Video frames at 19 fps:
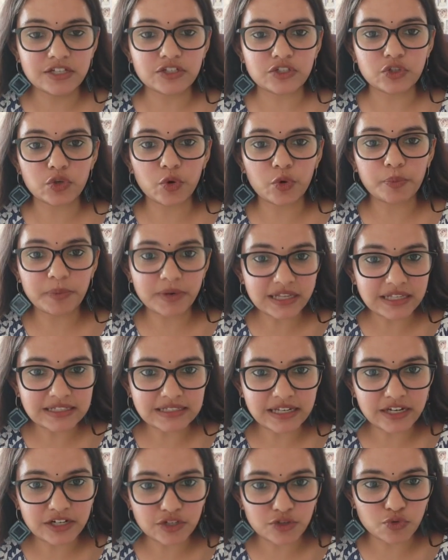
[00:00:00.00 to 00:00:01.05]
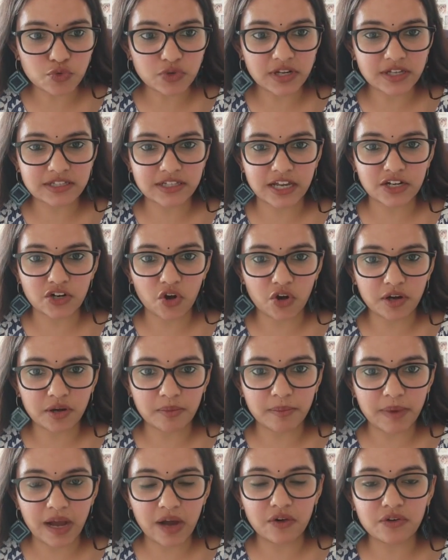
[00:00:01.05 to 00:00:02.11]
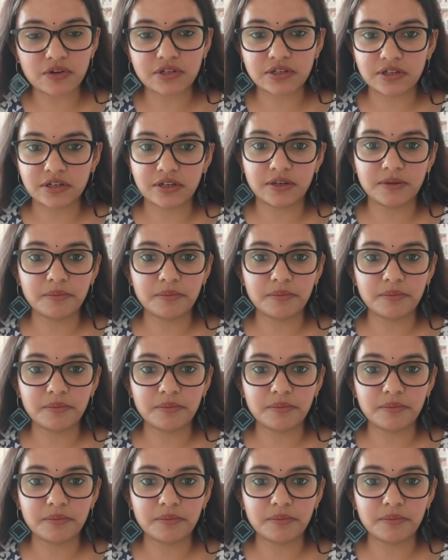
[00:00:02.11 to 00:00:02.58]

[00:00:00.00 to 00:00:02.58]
So please stay tuned as I talk about